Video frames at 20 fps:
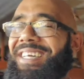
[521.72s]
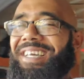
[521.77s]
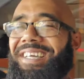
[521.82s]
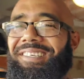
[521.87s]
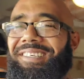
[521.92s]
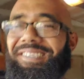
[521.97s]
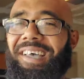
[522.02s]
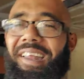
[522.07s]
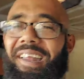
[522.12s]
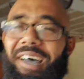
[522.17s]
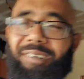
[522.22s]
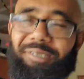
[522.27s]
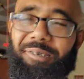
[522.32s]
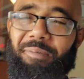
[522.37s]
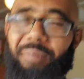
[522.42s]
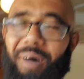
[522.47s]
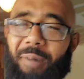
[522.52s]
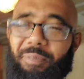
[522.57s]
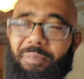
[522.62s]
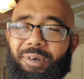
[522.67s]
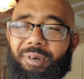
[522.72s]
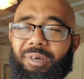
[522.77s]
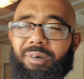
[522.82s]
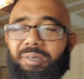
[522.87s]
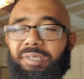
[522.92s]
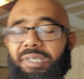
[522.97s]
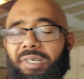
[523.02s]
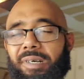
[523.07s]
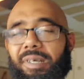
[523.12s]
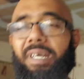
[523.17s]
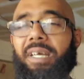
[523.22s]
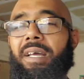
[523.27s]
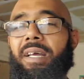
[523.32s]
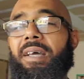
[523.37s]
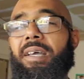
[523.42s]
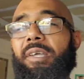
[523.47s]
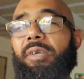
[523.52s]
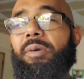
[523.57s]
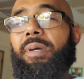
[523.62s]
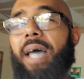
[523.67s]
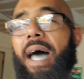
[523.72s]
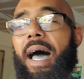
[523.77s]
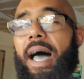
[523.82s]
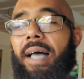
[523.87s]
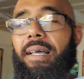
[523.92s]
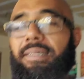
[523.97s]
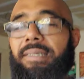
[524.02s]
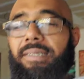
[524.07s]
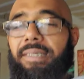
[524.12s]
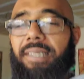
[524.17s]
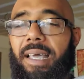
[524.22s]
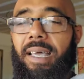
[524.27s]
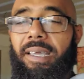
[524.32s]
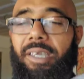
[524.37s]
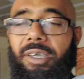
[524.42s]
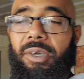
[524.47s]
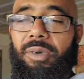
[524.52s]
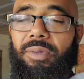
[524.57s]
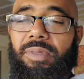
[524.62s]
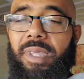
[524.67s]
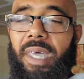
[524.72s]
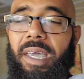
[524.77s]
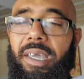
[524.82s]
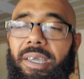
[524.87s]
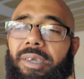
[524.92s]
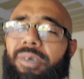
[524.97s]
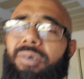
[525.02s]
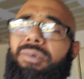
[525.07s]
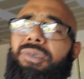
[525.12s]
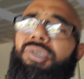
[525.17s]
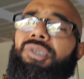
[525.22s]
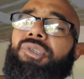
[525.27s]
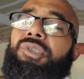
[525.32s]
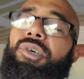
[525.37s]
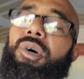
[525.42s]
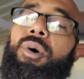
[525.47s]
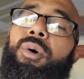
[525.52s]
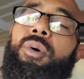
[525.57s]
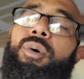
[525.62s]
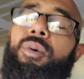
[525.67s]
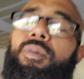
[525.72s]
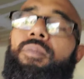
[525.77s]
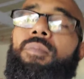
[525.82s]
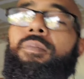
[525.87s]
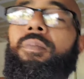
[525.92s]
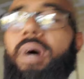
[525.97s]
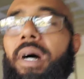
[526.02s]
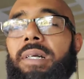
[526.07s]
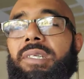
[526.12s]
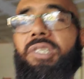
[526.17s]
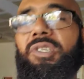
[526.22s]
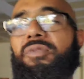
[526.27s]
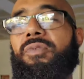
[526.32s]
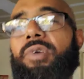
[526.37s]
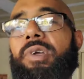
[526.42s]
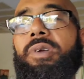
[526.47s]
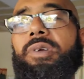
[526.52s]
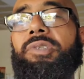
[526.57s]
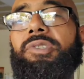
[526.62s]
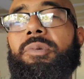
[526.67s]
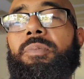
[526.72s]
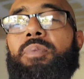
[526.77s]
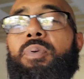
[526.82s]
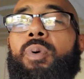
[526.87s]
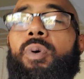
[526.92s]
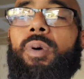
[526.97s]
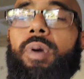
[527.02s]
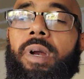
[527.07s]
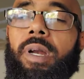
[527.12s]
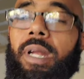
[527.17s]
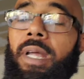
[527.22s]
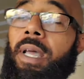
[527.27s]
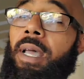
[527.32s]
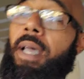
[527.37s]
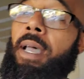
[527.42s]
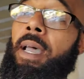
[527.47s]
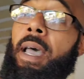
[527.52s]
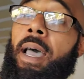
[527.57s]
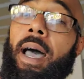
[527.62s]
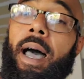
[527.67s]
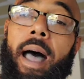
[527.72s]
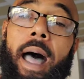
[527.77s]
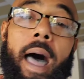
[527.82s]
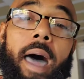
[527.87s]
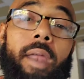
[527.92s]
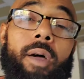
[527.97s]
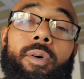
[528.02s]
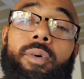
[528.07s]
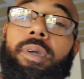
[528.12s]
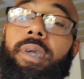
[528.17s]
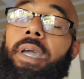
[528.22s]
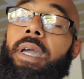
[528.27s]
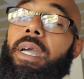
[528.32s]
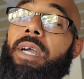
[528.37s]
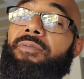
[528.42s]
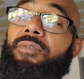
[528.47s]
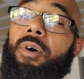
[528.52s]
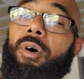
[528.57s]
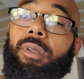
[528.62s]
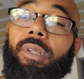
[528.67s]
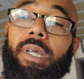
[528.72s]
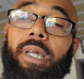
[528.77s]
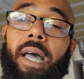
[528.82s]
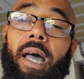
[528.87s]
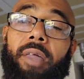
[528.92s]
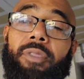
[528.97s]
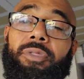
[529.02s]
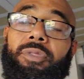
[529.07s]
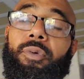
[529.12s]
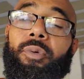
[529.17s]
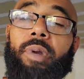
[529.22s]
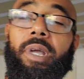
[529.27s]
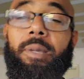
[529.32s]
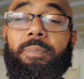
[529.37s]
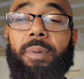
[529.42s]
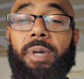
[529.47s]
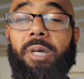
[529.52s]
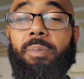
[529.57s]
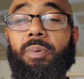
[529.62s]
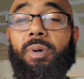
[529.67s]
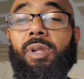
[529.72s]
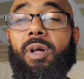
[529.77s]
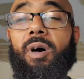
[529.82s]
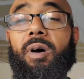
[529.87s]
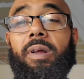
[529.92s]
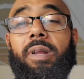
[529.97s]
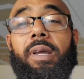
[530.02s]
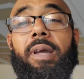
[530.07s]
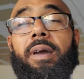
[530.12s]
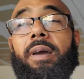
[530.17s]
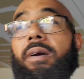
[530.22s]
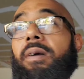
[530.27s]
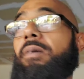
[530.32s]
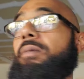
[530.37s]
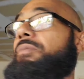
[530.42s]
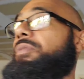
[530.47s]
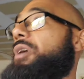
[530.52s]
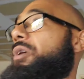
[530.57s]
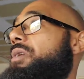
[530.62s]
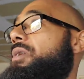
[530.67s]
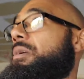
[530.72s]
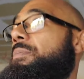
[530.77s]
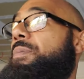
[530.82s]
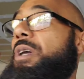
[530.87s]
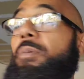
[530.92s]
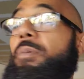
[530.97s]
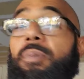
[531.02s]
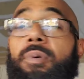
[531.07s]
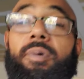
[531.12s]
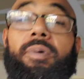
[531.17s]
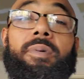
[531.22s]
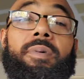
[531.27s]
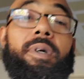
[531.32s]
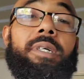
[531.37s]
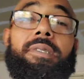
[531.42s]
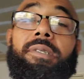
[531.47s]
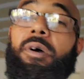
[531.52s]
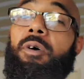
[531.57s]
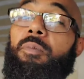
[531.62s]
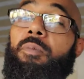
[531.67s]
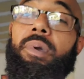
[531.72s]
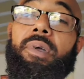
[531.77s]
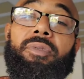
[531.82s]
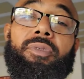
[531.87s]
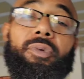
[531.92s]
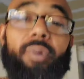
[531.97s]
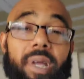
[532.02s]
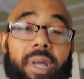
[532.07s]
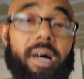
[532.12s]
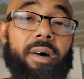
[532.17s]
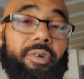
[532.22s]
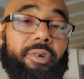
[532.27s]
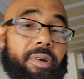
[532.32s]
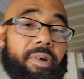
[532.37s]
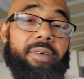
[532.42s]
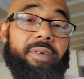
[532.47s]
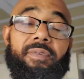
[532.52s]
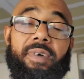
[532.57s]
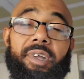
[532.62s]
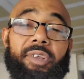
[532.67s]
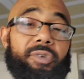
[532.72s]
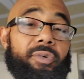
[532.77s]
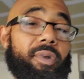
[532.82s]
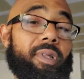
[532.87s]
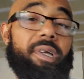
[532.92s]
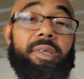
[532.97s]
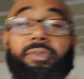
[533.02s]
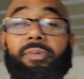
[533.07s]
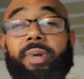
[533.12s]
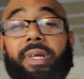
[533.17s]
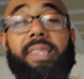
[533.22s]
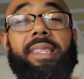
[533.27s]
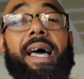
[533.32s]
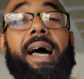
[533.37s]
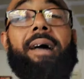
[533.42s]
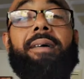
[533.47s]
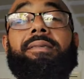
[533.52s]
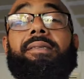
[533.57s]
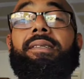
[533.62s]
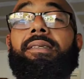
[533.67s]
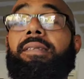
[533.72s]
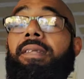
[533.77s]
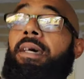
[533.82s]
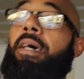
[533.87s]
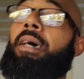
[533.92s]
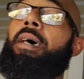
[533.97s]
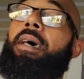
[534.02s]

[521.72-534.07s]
Shout out to my producer. You guys, thank you. Thank you so much for your support. I don't care if I only got three people on here, 30 people. It's going to be 300 eventually, 3,000.